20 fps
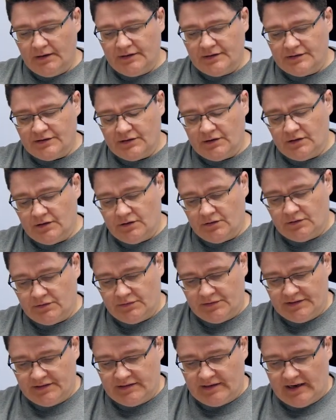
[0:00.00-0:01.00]
So
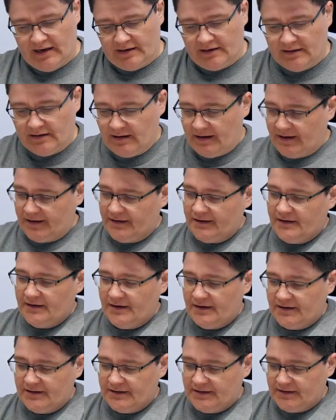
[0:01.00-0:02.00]
stack it like
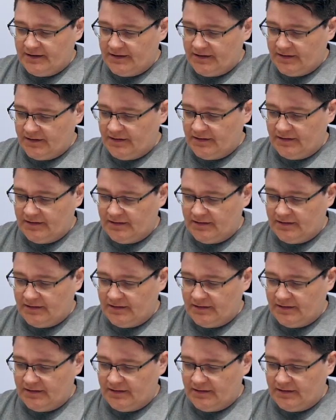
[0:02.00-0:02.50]
this.